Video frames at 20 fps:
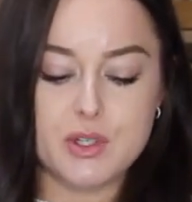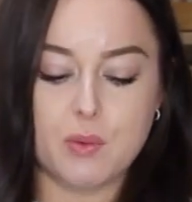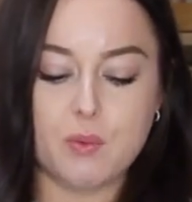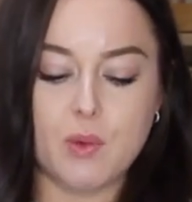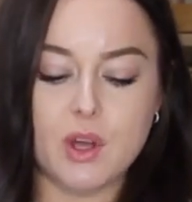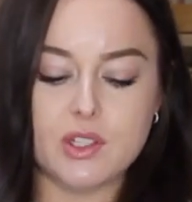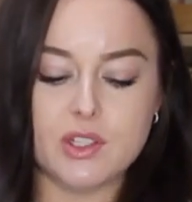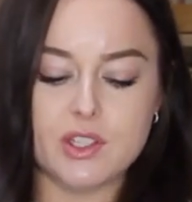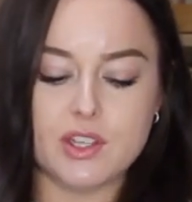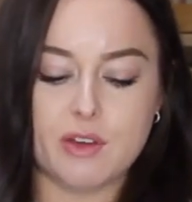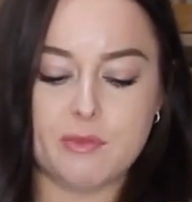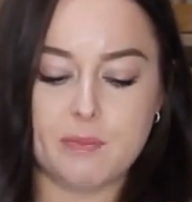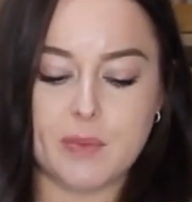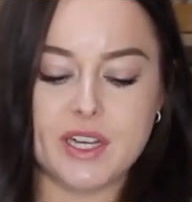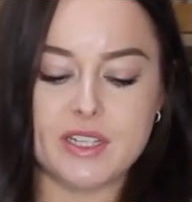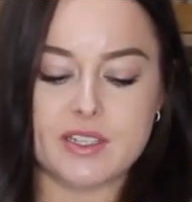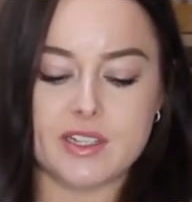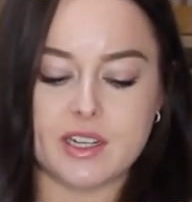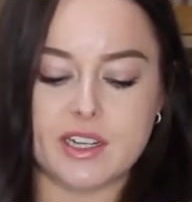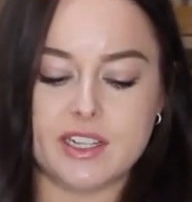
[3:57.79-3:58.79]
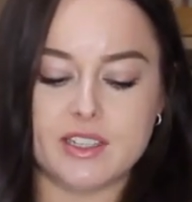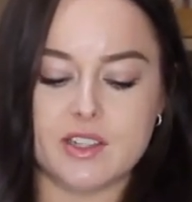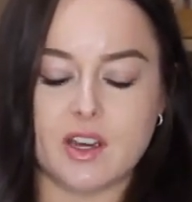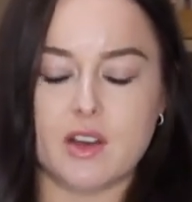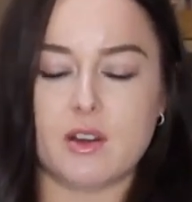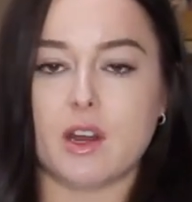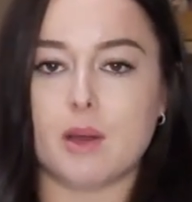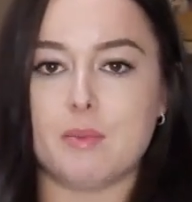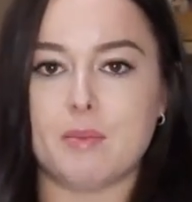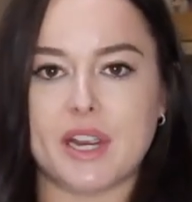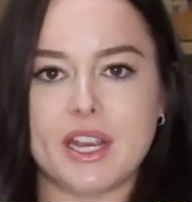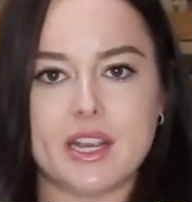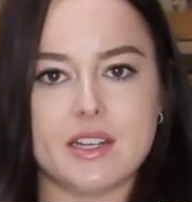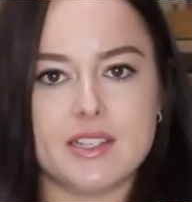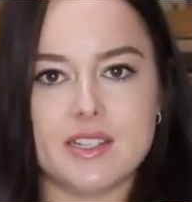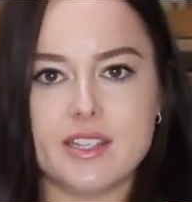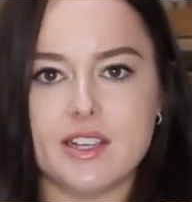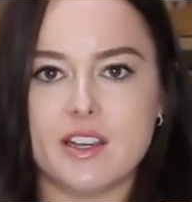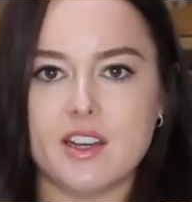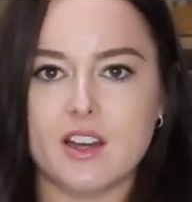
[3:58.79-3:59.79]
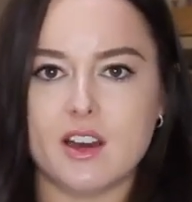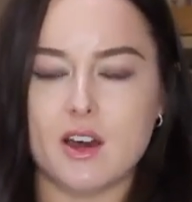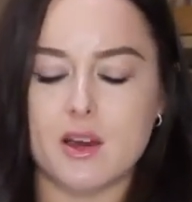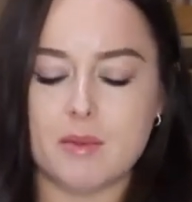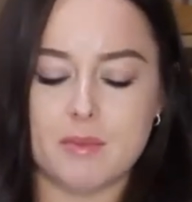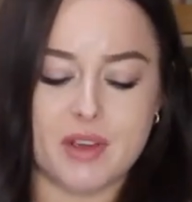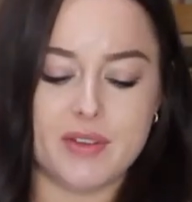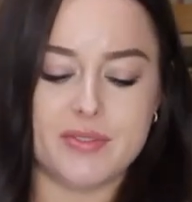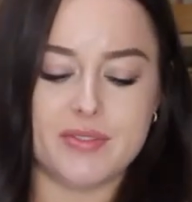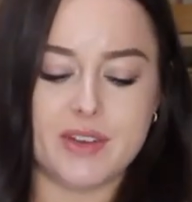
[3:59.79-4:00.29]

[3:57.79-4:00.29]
So once I've basically done like my concealer, my